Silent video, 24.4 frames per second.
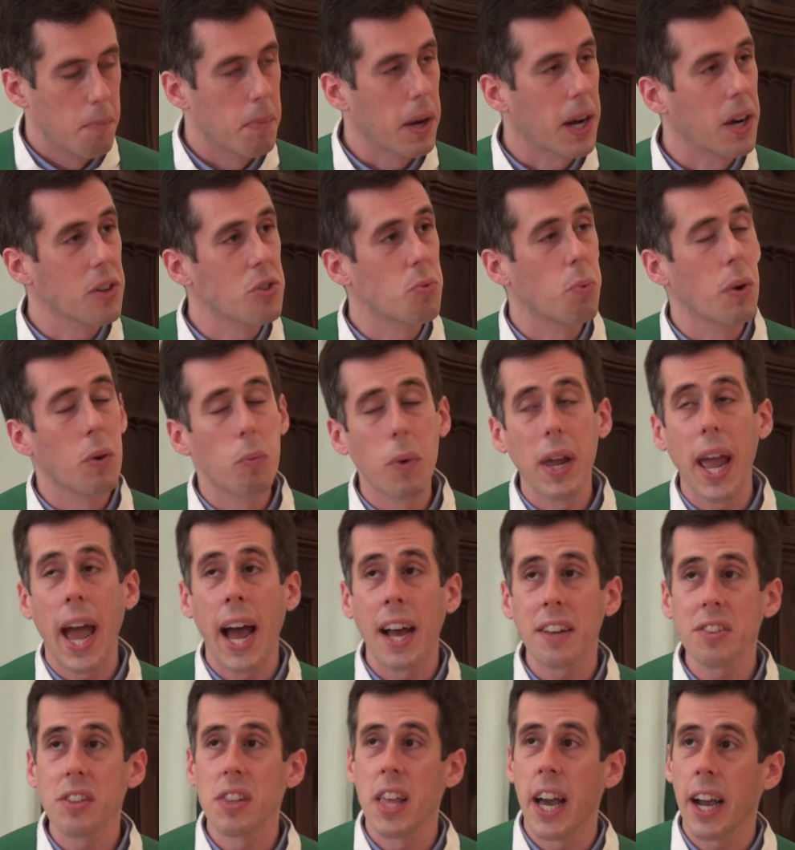Because when we
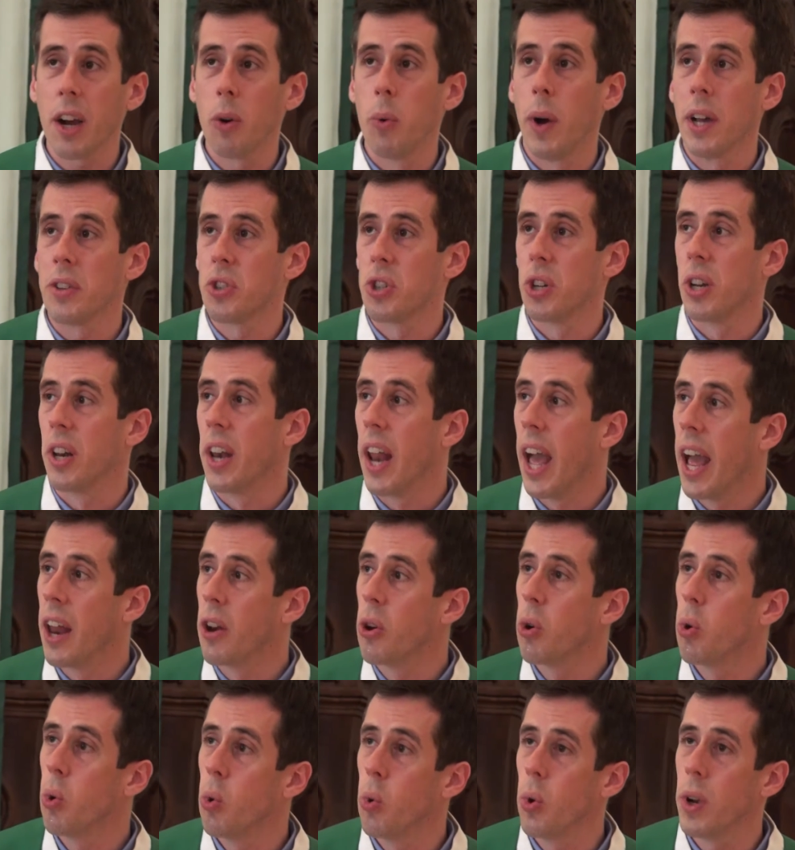ask that question,
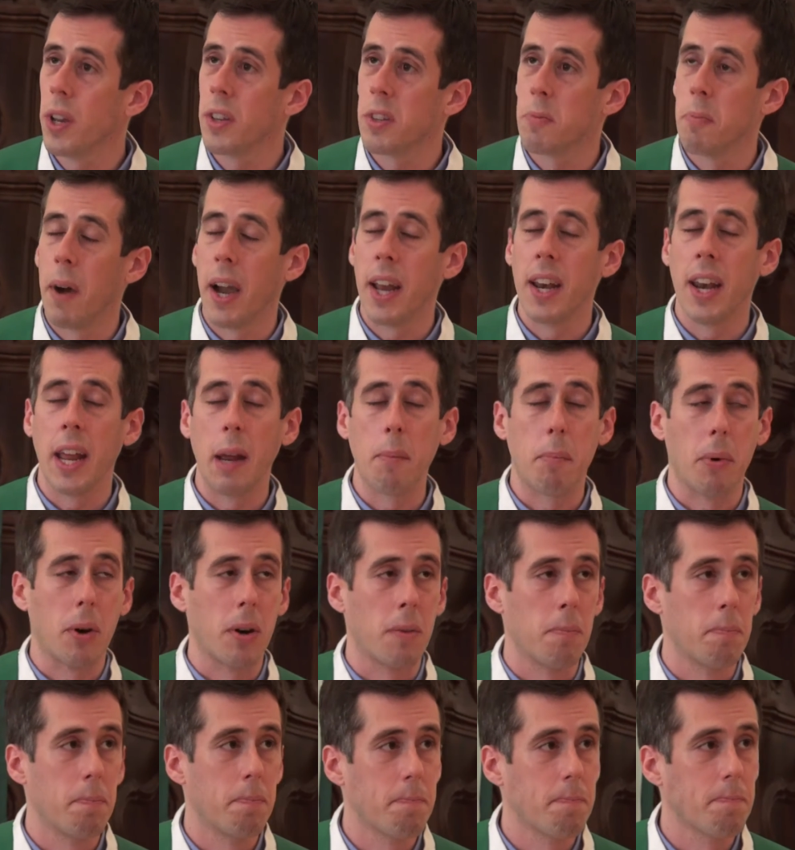and who is my
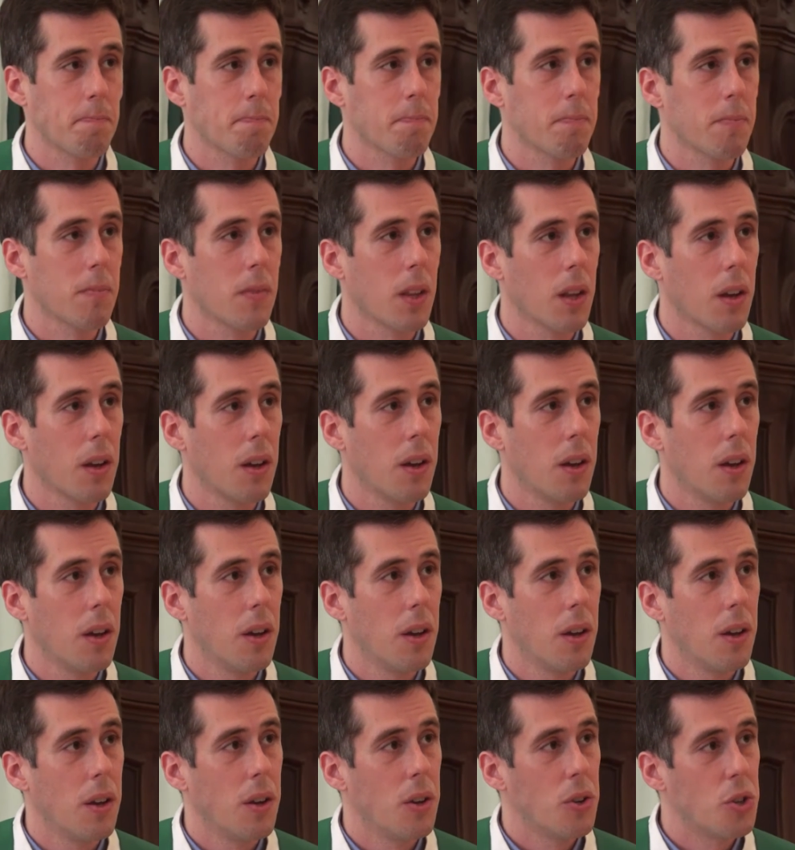neighbor,
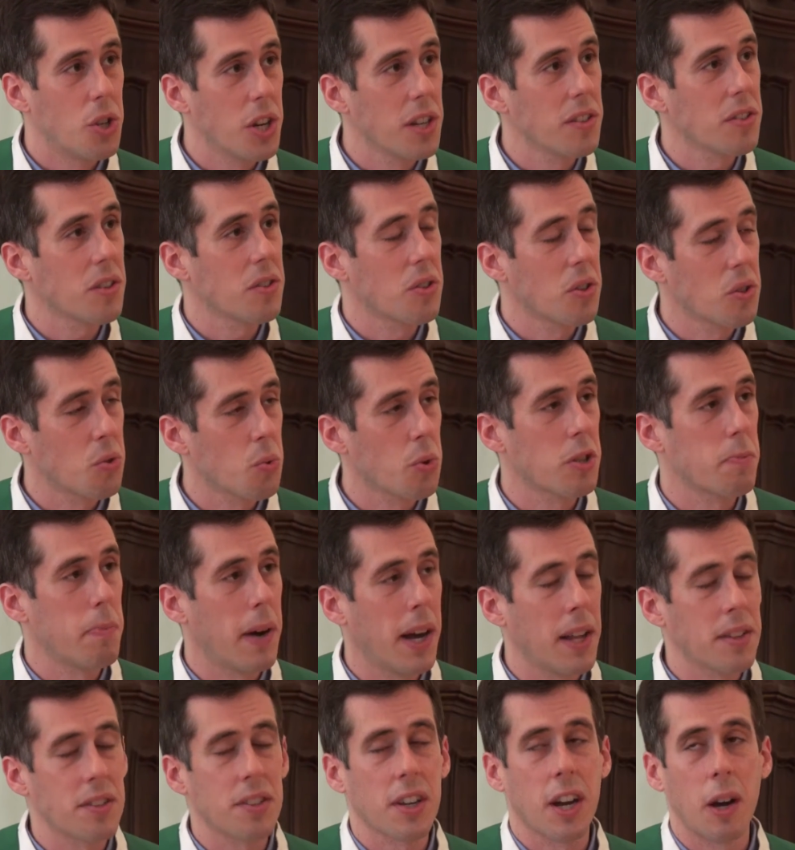Jesus'
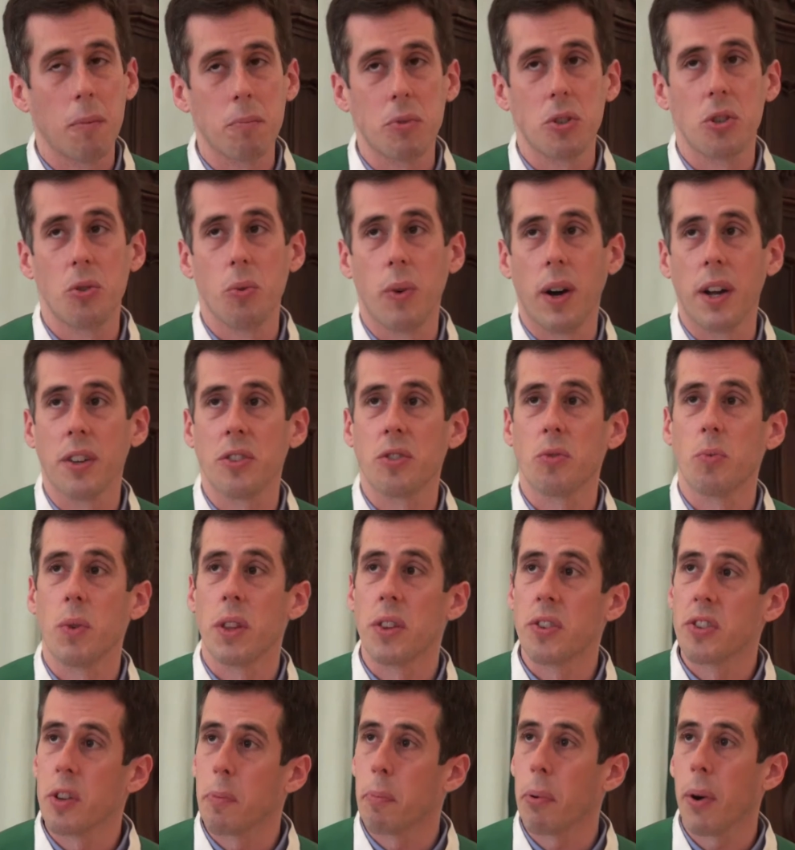response comes to us
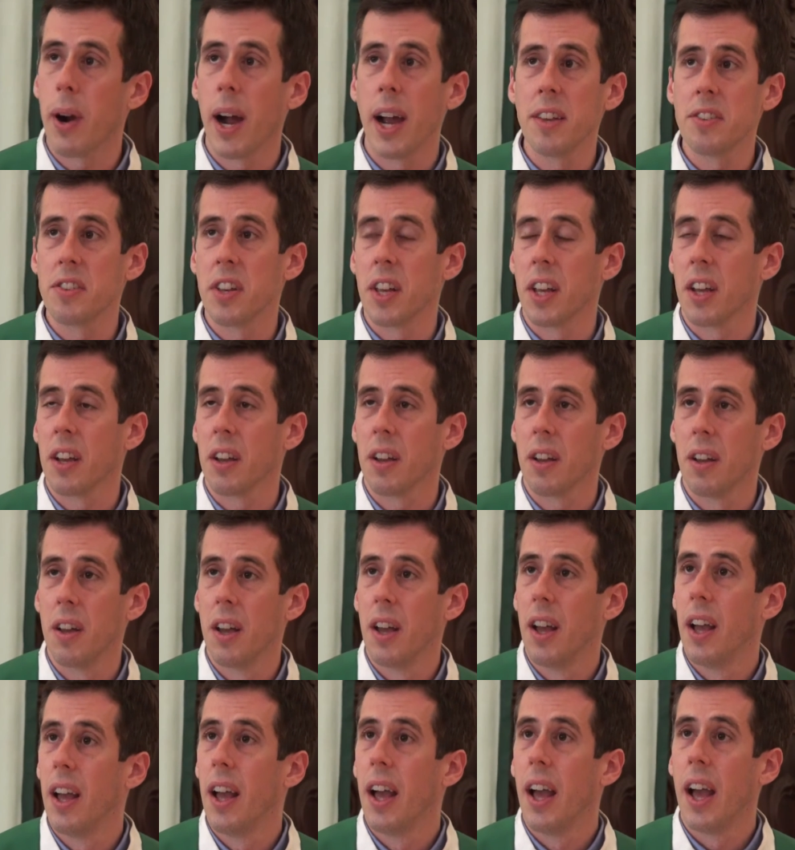with surprising
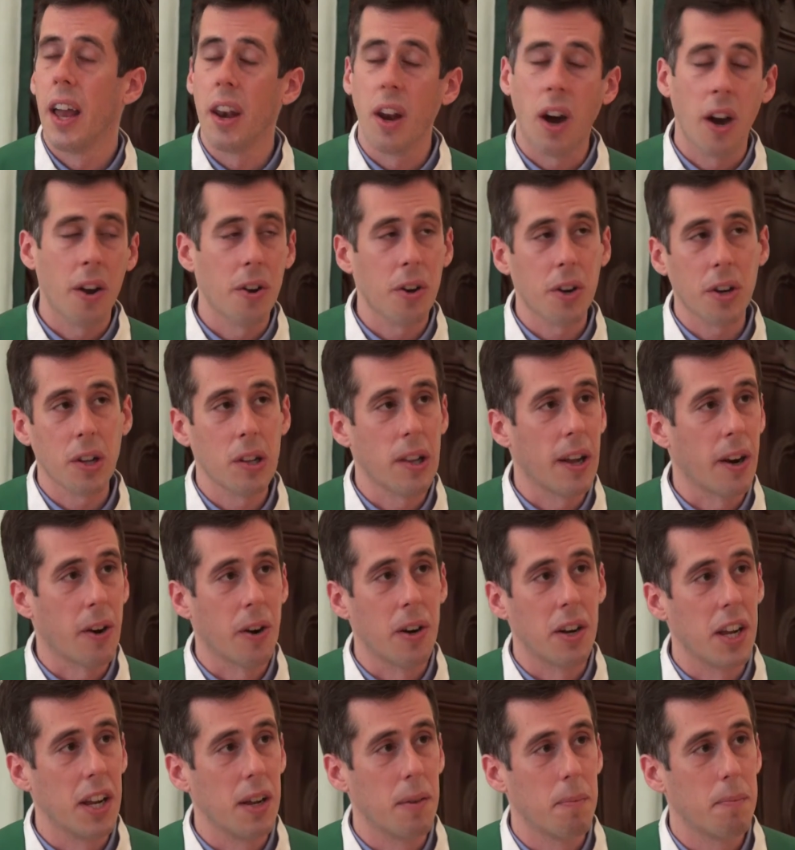and utter
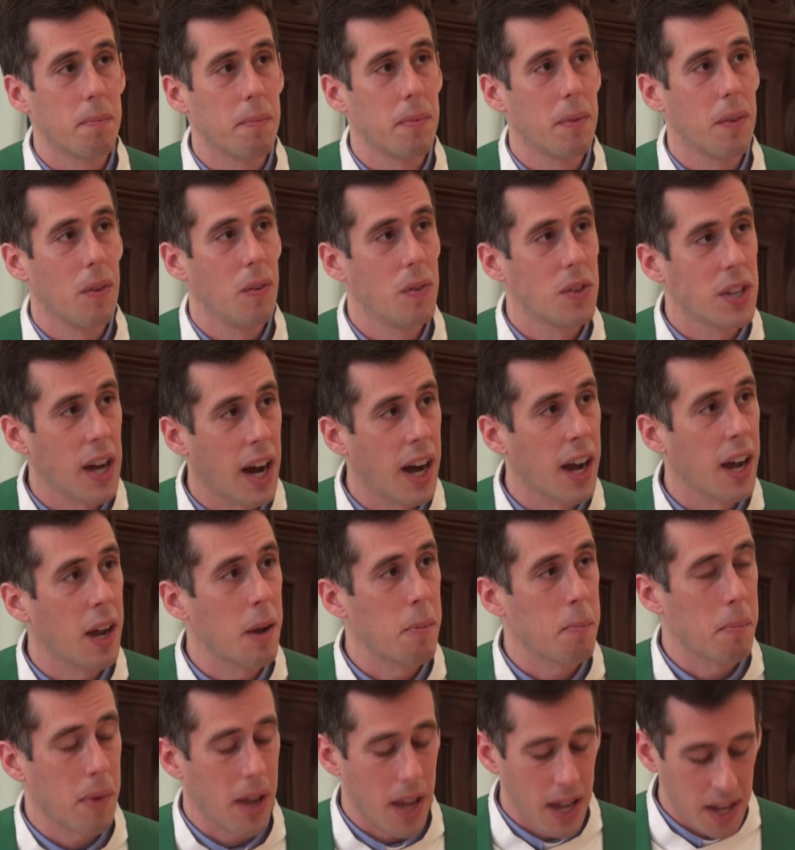clarity,
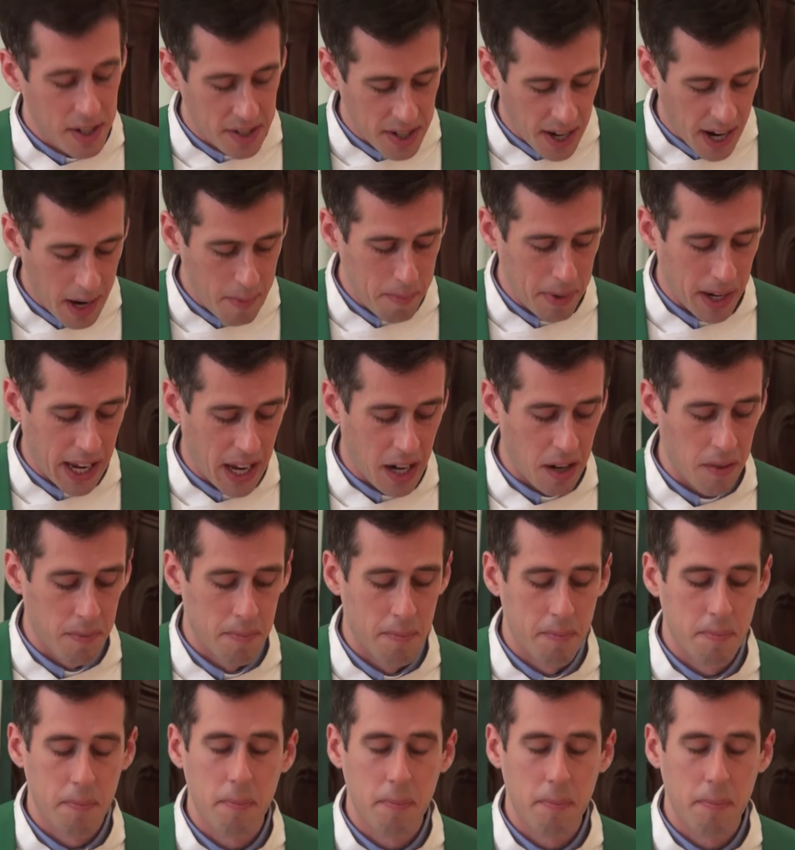time and time again.